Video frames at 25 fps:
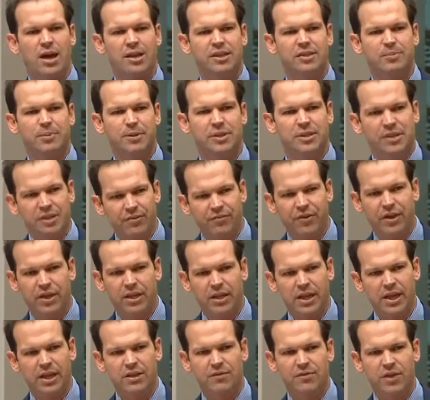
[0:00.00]

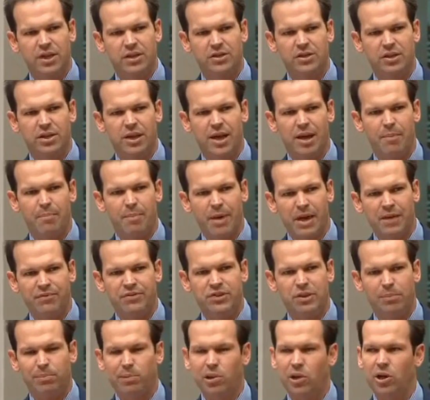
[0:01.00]
specifically invested in our beef
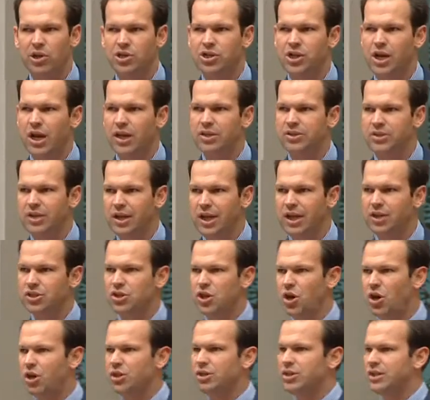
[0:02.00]
supply chains to
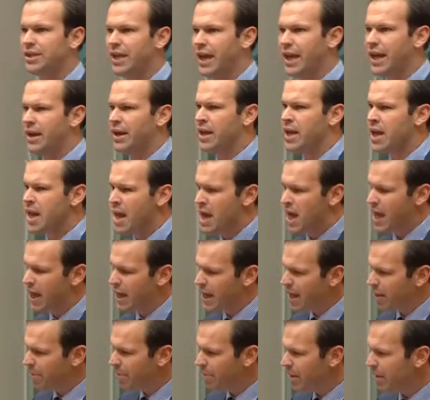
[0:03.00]
get costs down
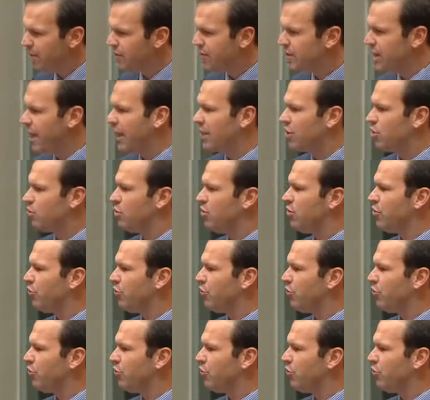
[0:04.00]
in our beef sector.